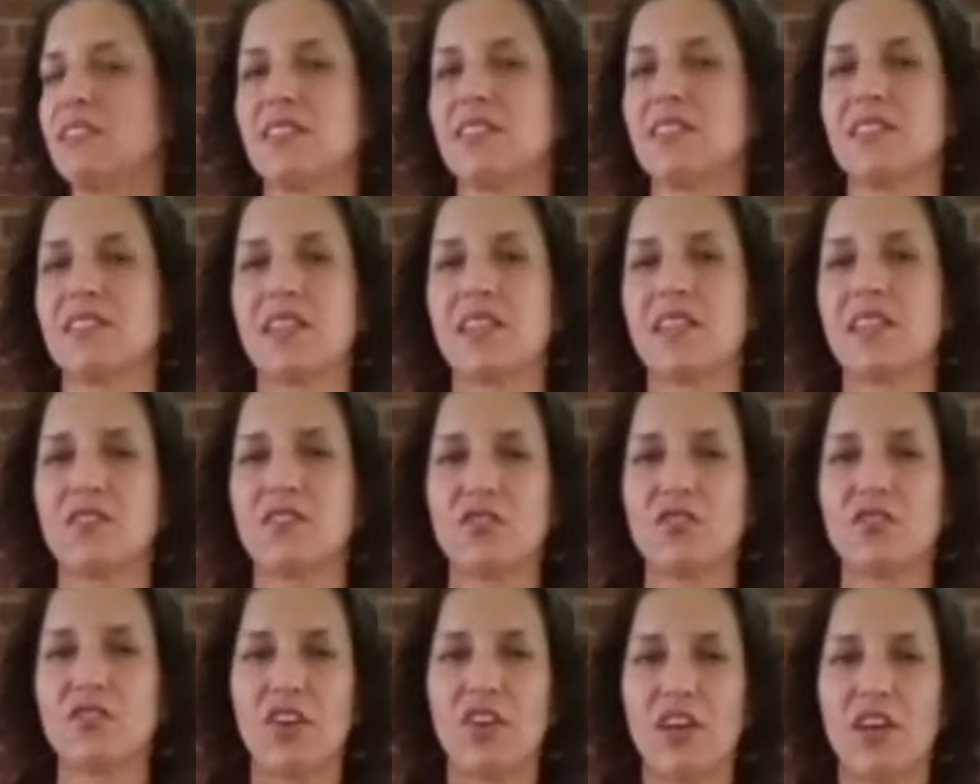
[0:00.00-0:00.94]
to
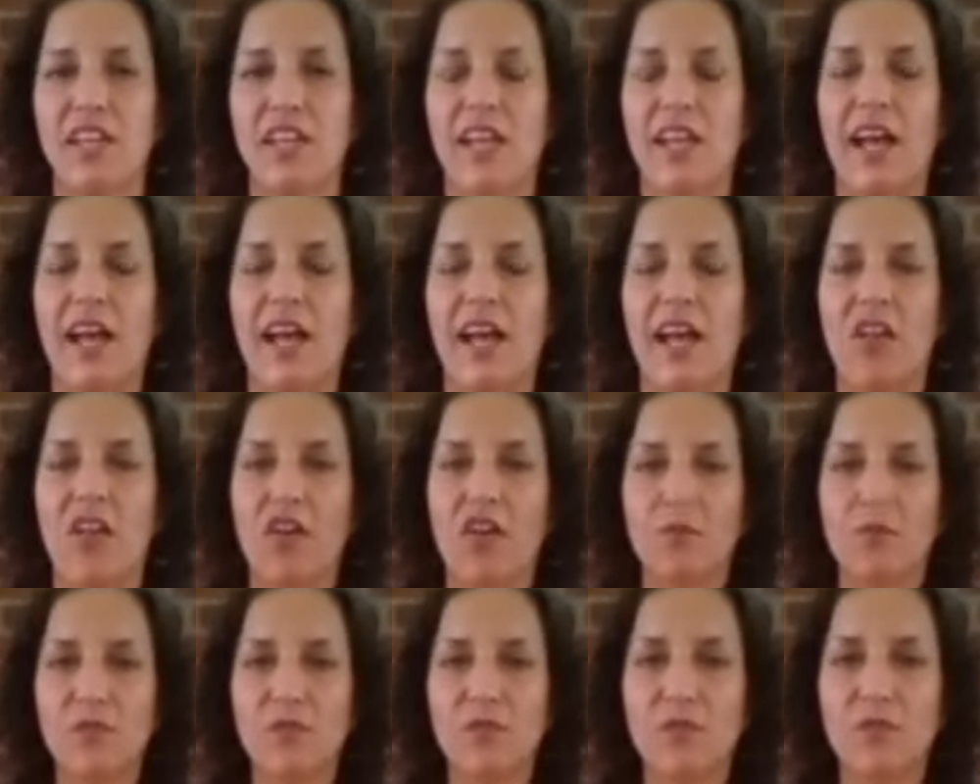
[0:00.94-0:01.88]
center. Inhale,
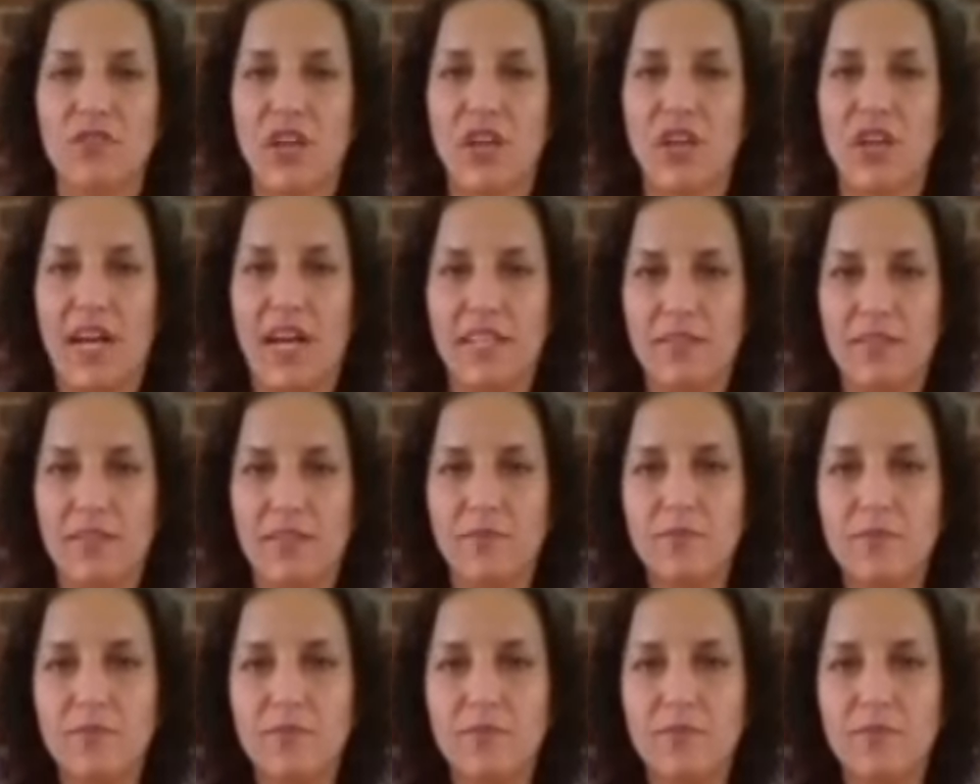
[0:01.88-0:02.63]
arms overhead.